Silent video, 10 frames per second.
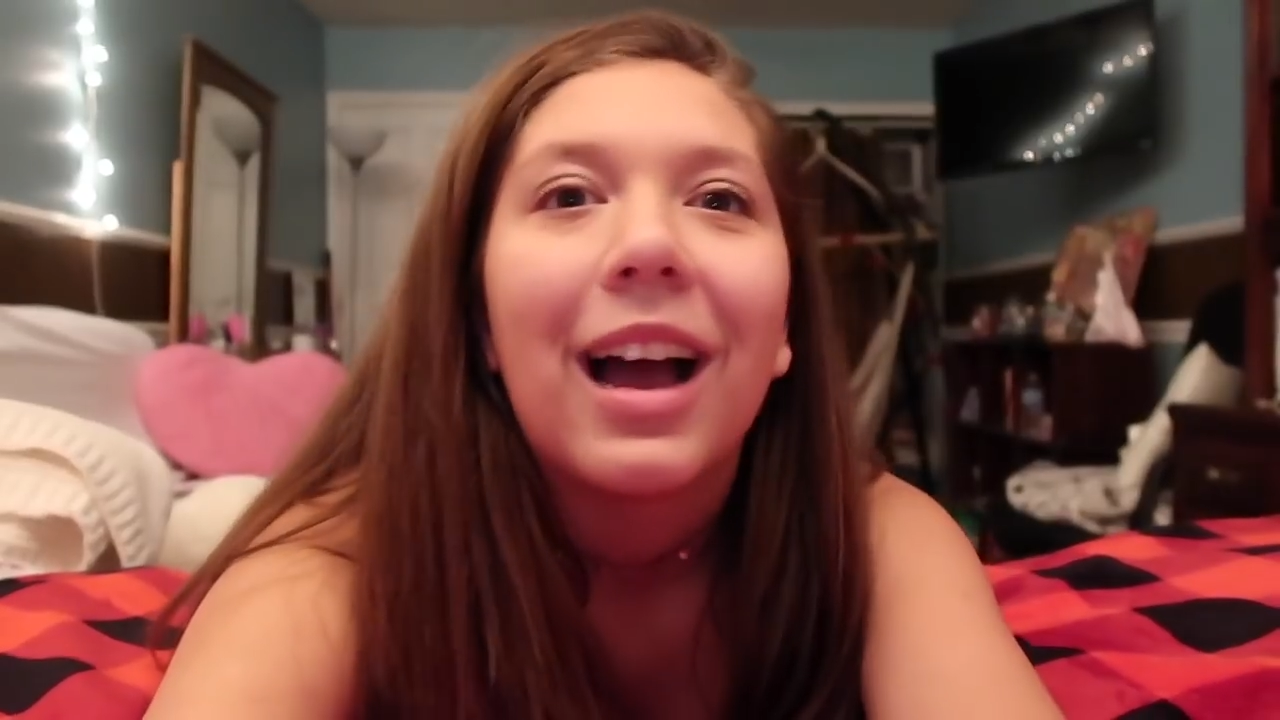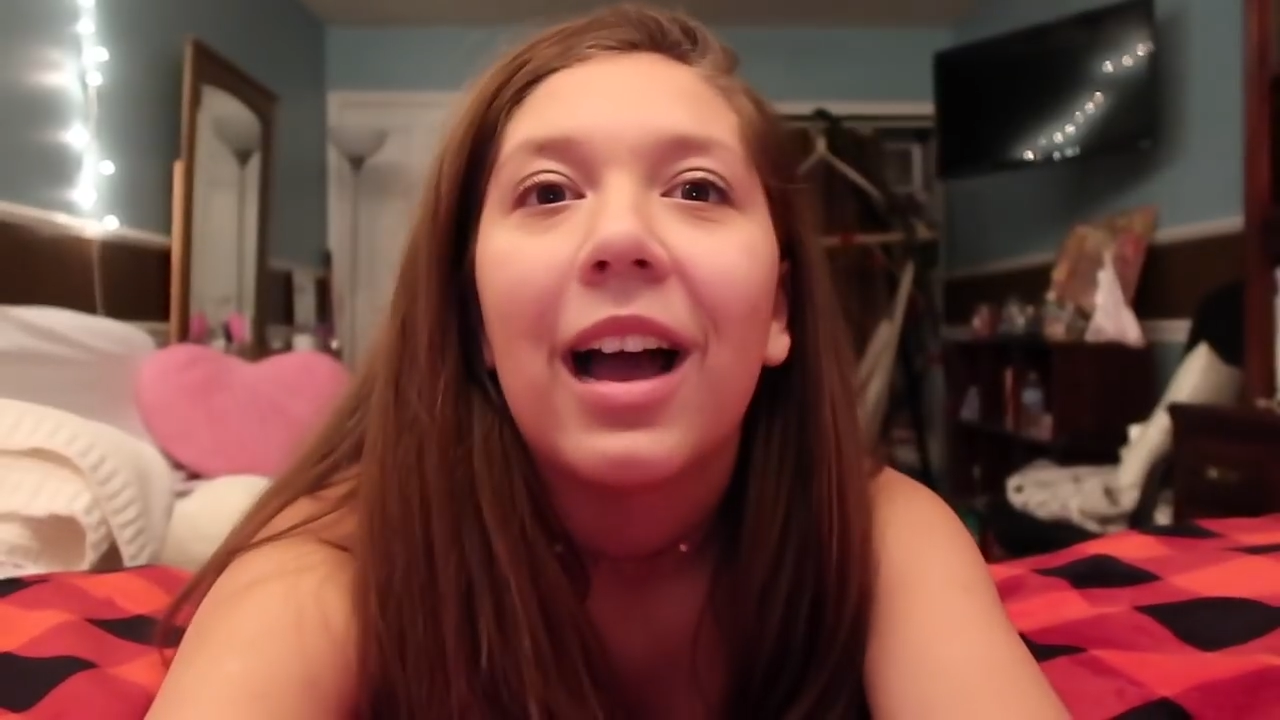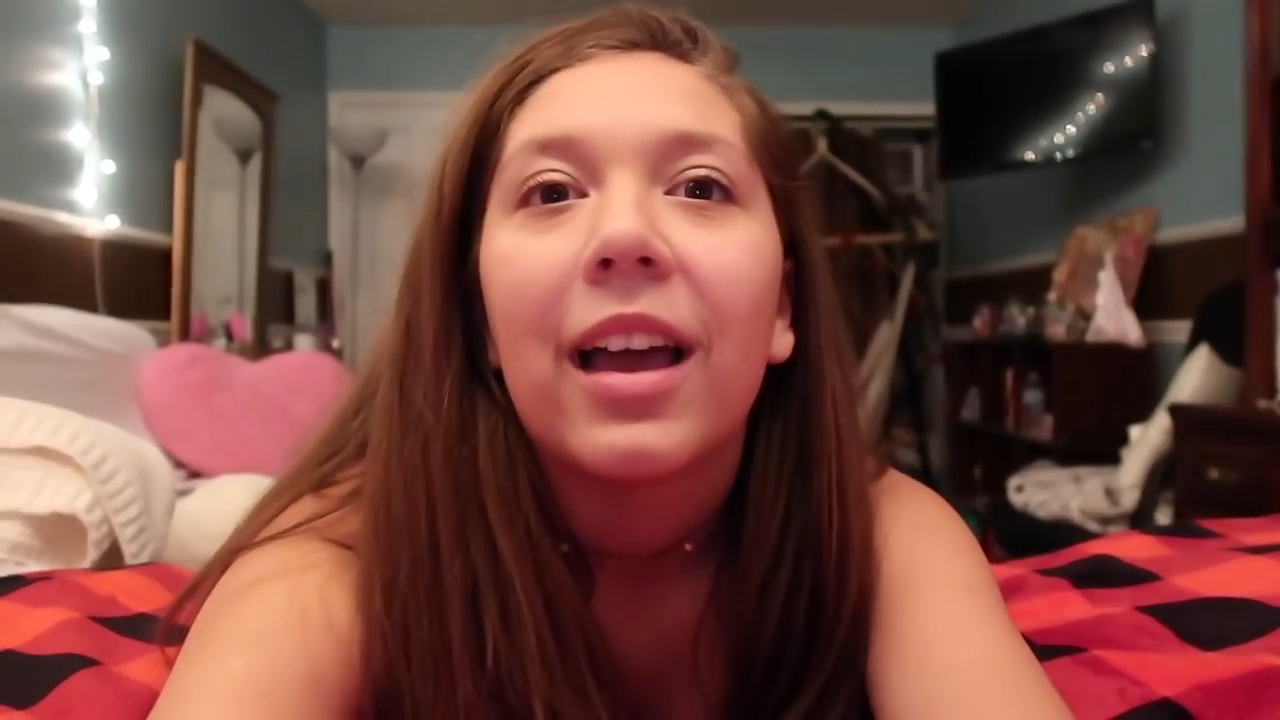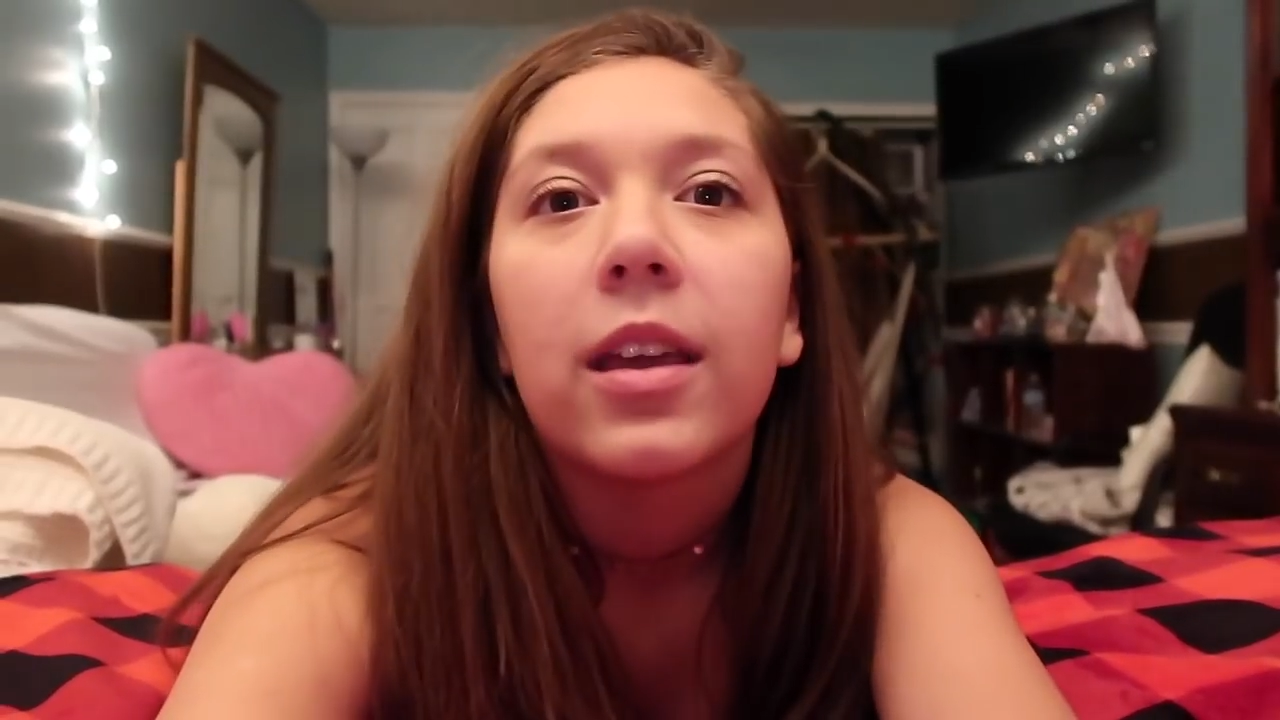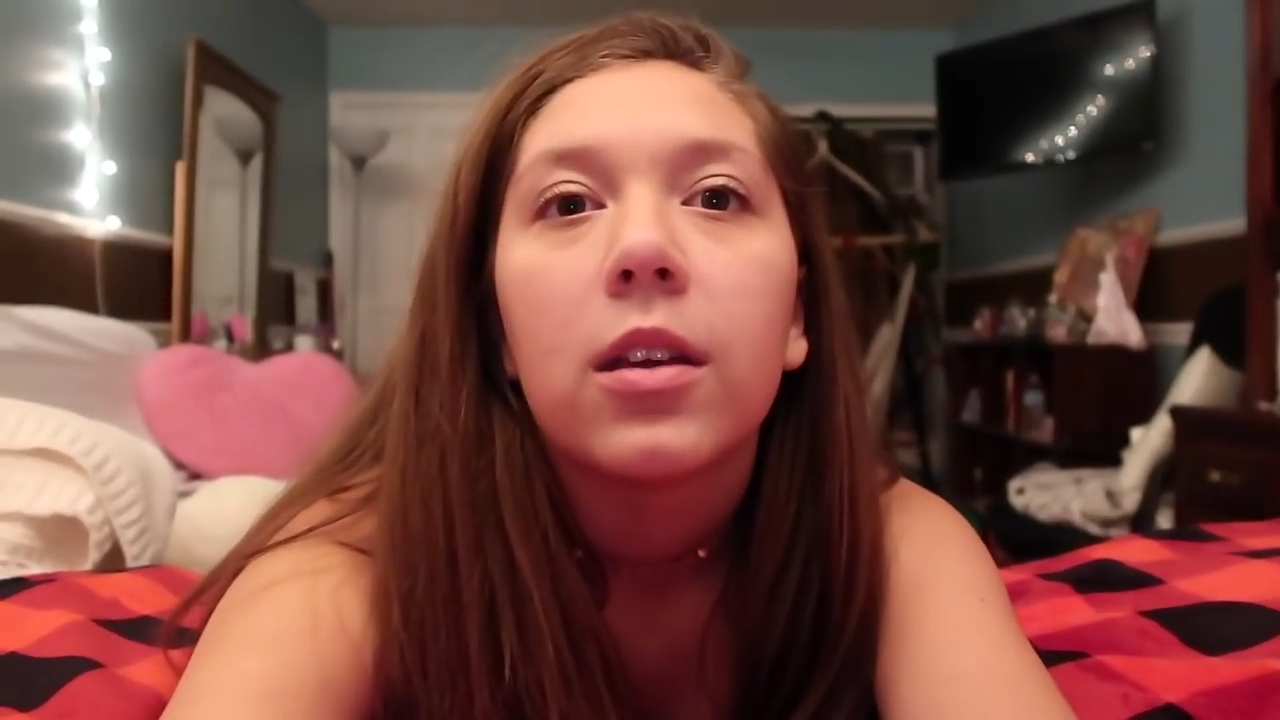
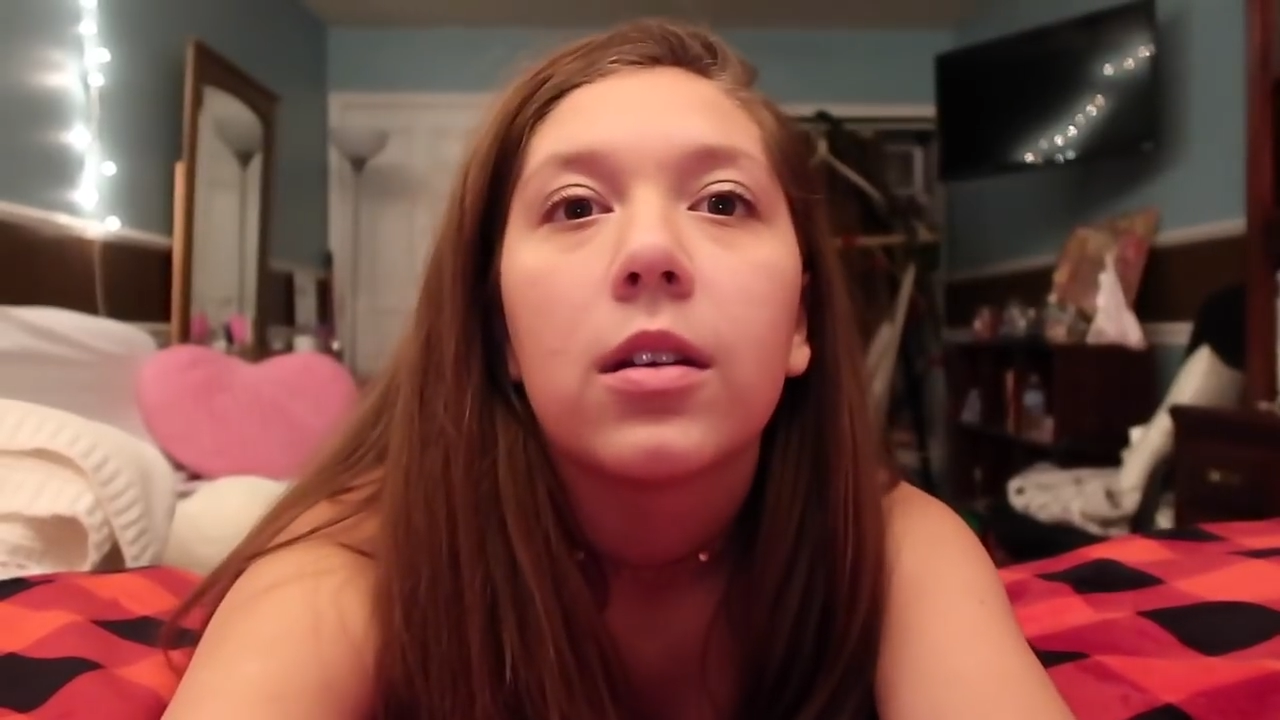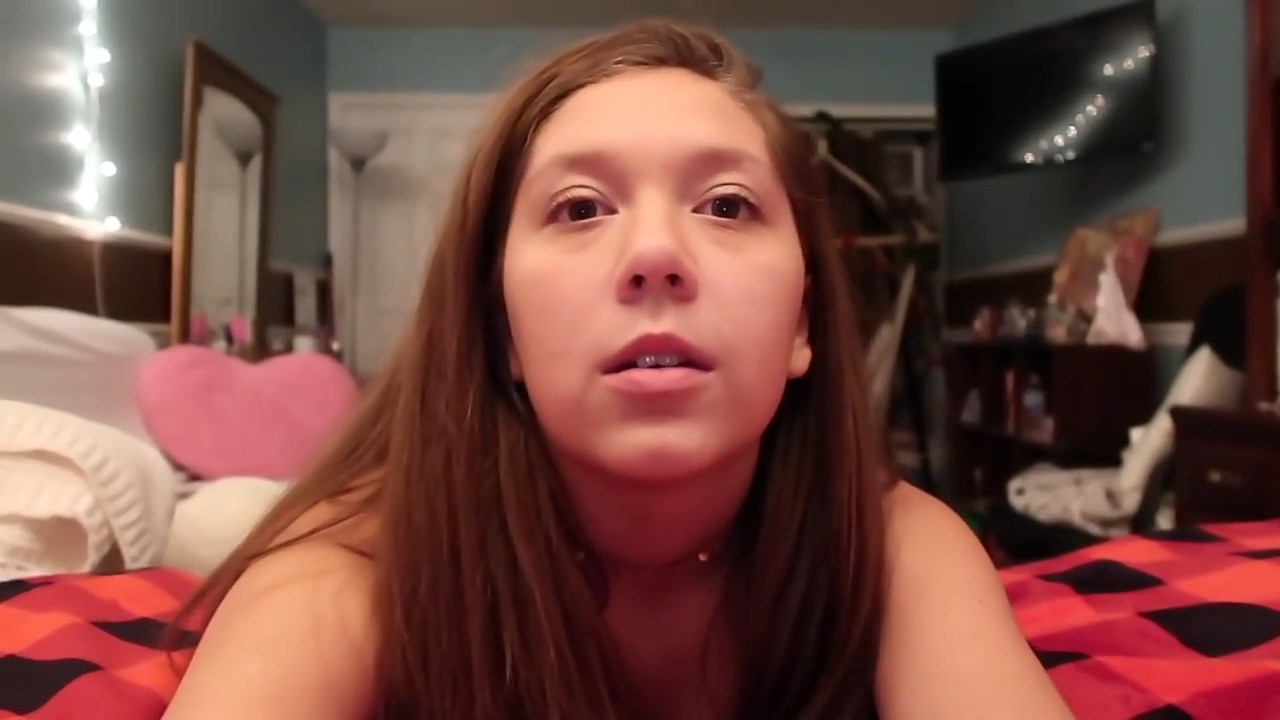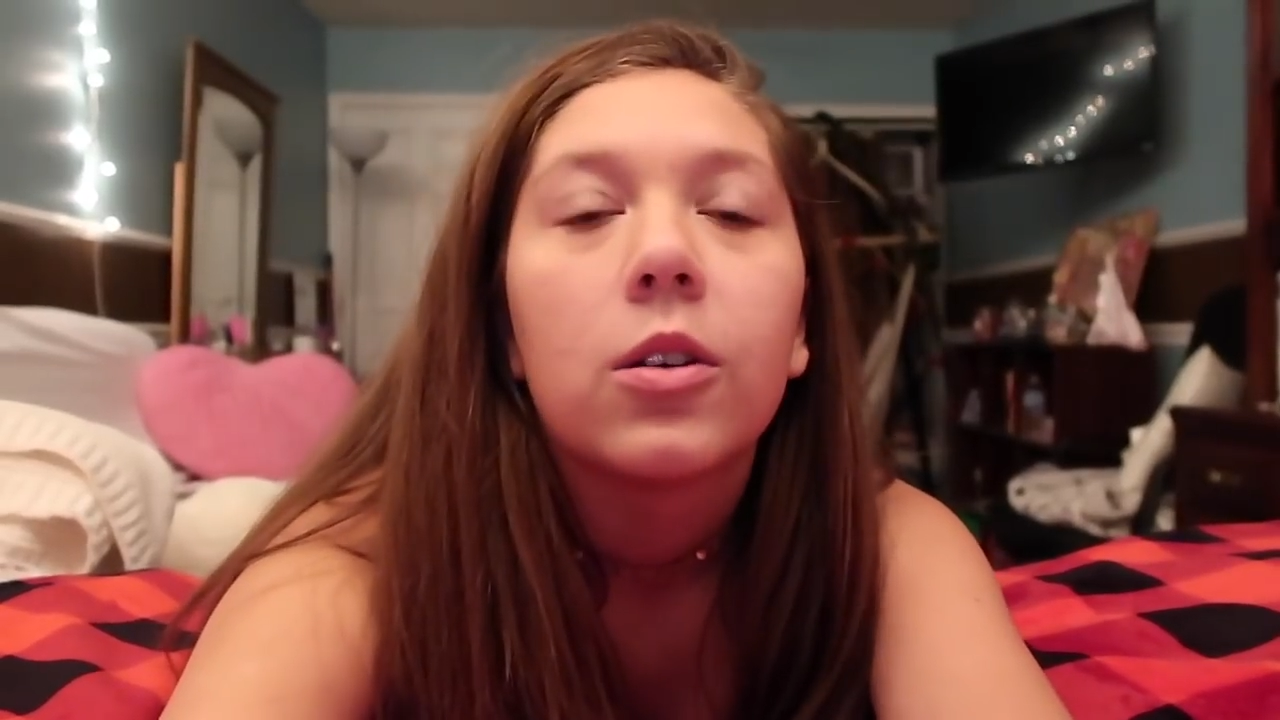I